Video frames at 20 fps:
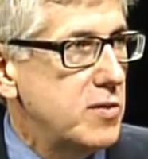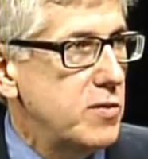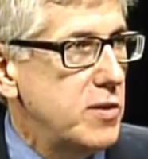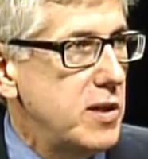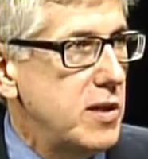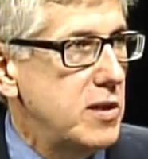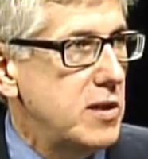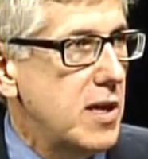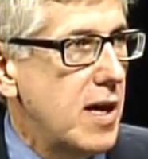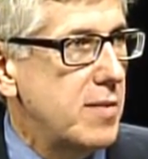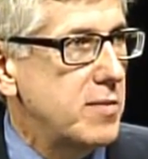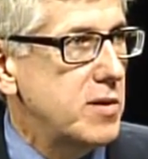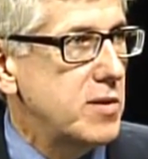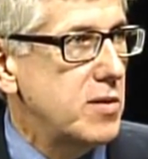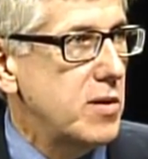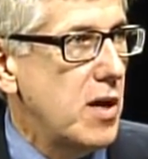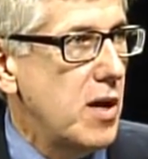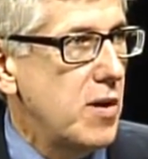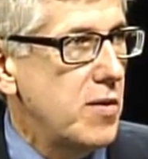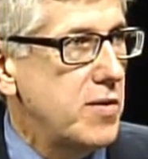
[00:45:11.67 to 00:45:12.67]
We need jobs that
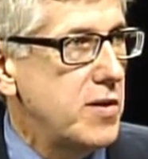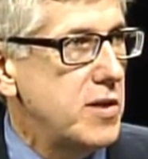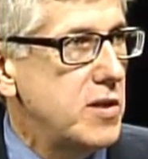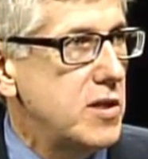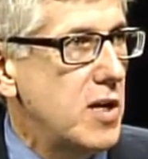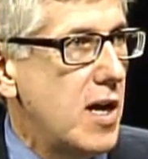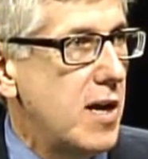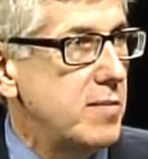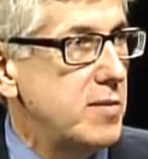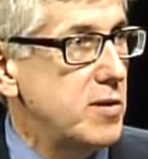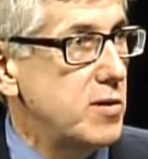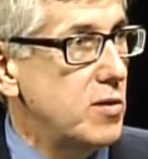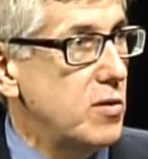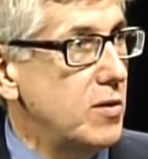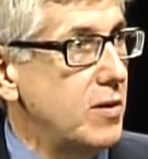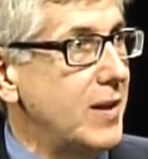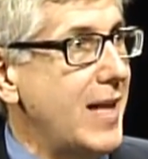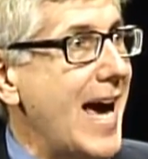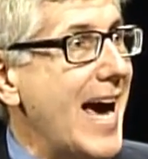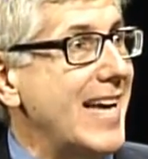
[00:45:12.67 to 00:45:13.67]
are healthy jobs, that are
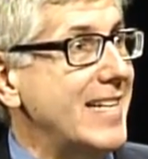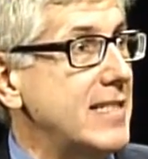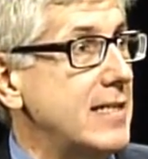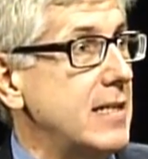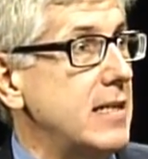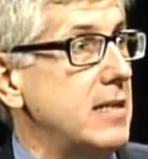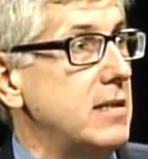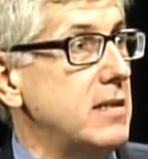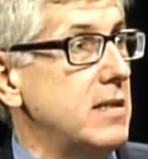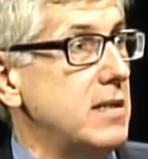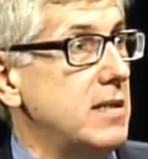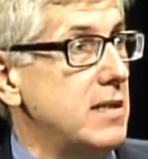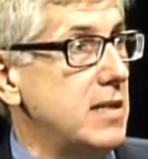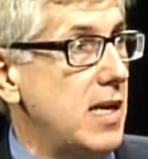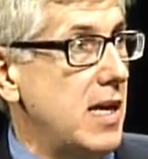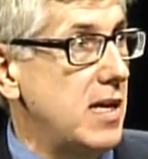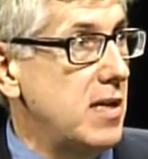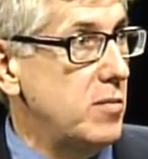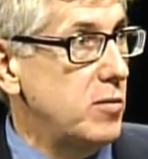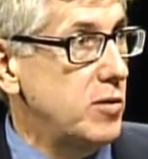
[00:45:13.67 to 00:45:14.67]
lasting and
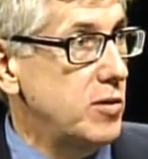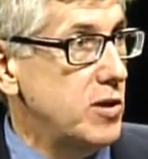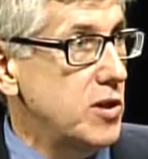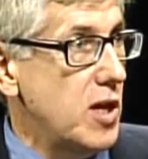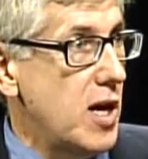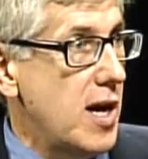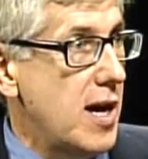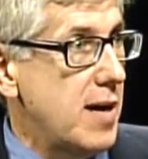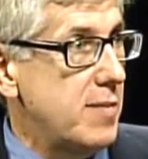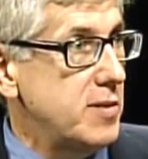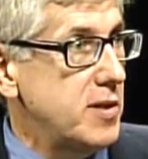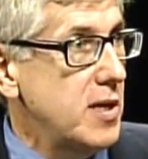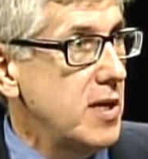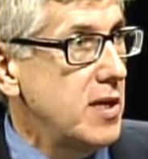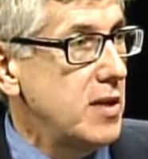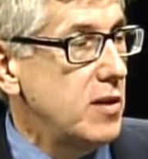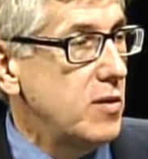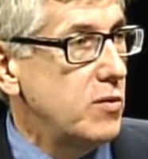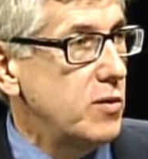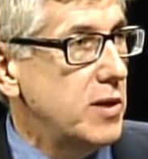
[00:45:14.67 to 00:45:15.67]
sustainable jobs,
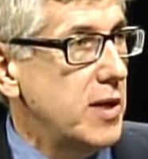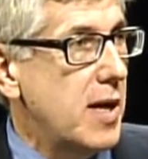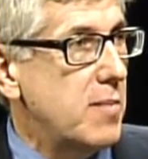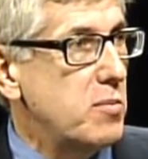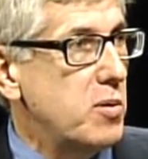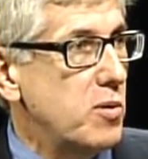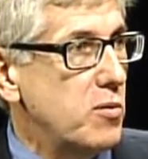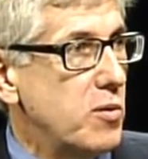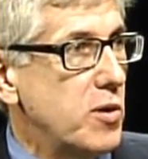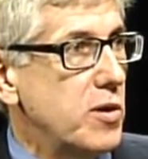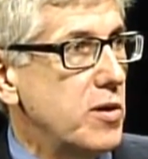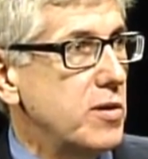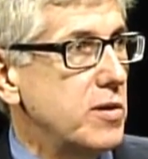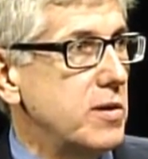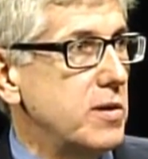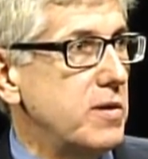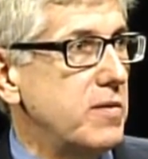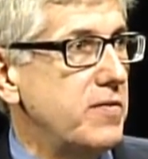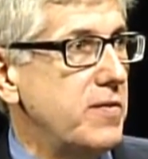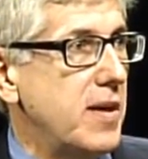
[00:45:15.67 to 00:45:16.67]
that will not put workers
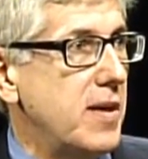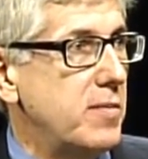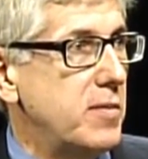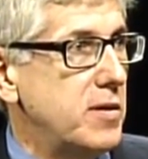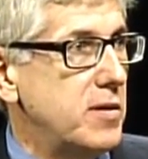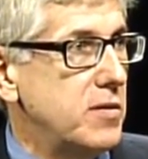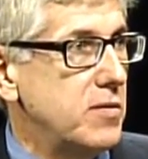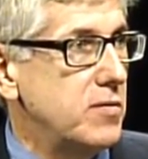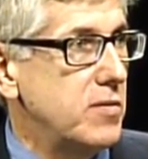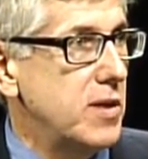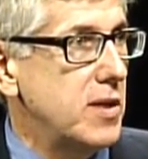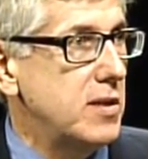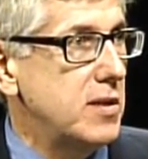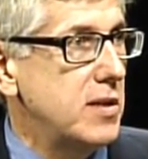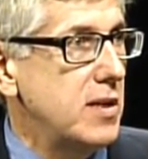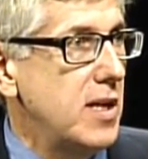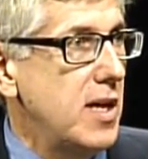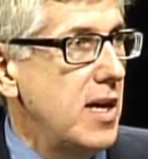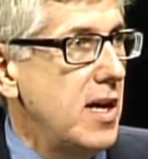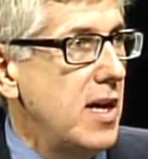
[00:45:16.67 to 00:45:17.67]
and their families at
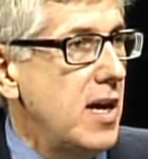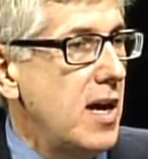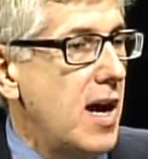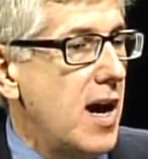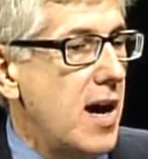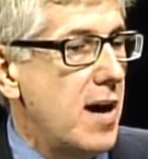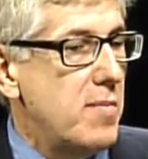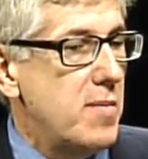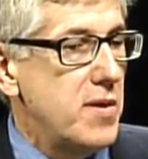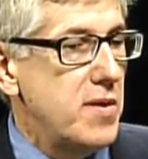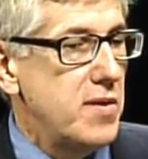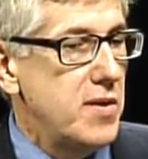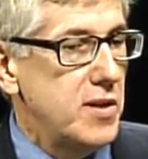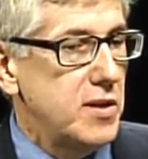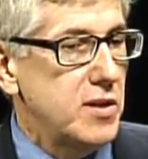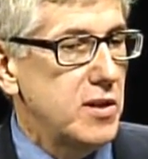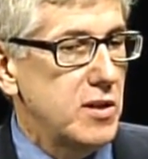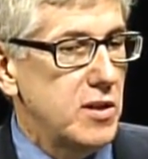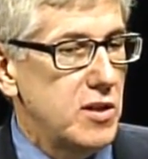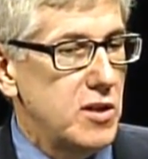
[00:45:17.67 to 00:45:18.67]
risk. Um,
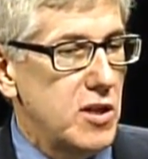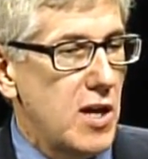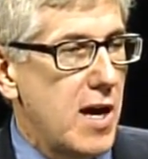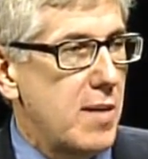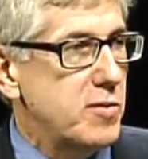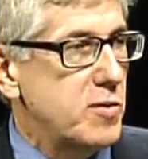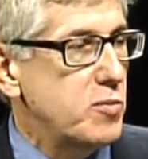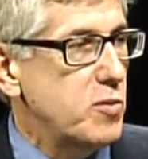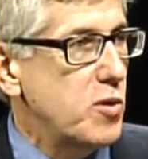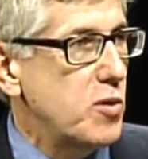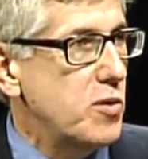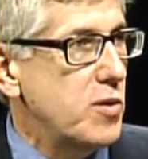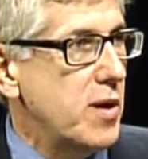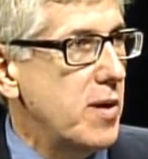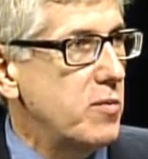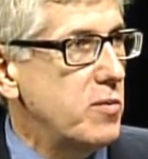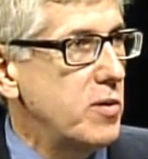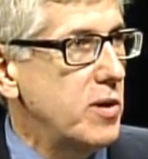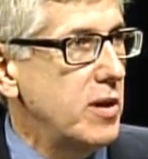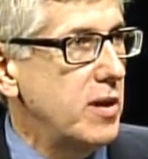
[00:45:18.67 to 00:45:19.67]
this is a jobs
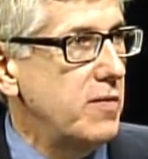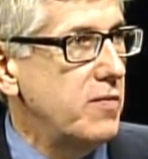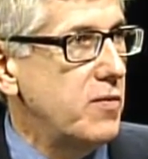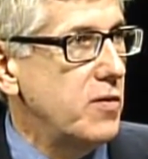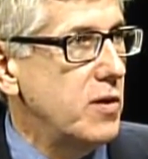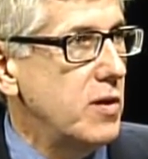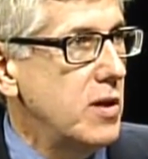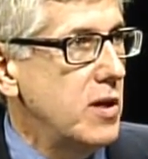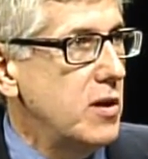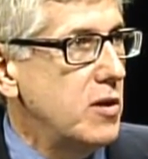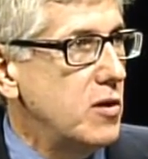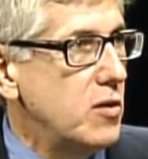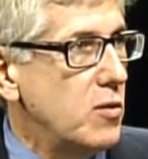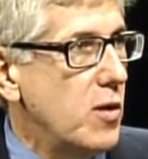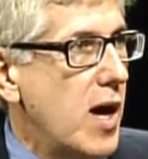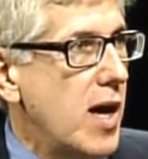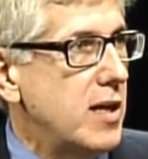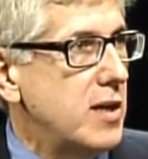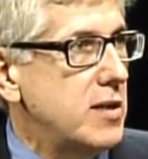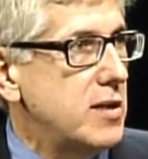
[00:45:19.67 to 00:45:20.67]
program really for
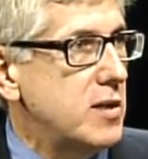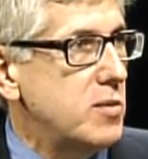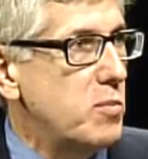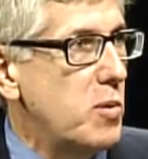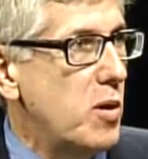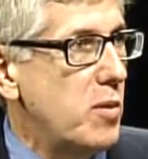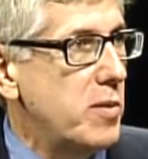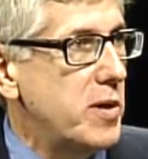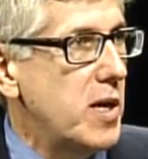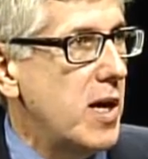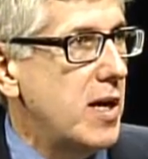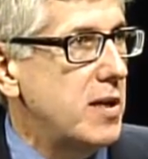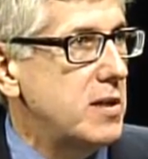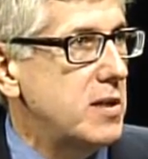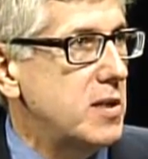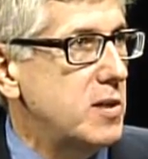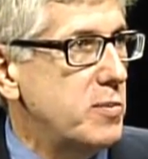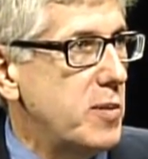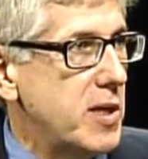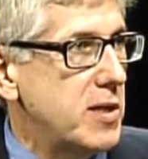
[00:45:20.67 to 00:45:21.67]
neurologists, pulmonologists,
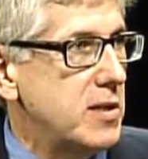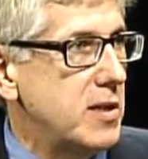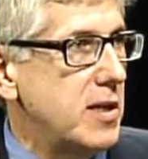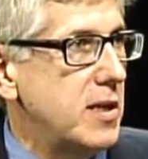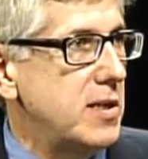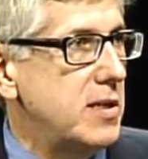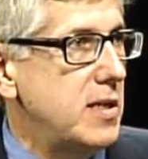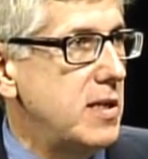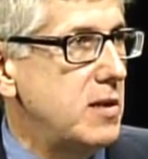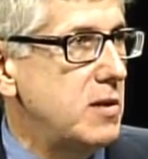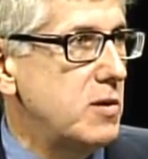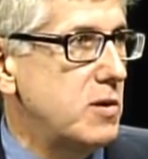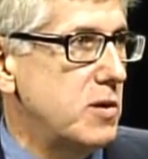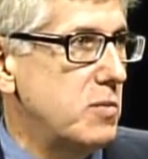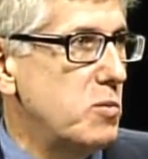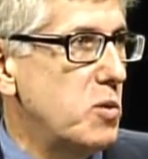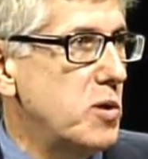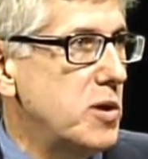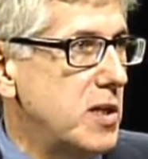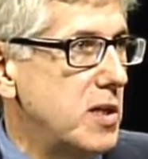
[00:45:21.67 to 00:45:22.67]
special ed teachers, and
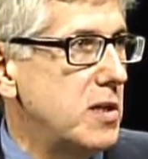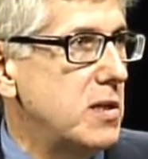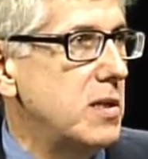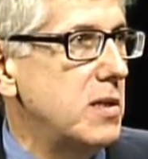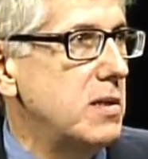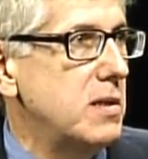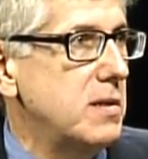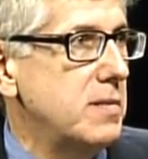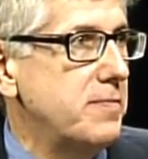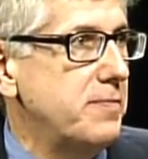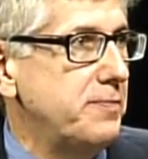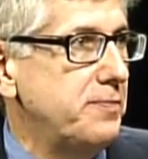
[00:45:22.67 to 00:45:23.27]
morticians.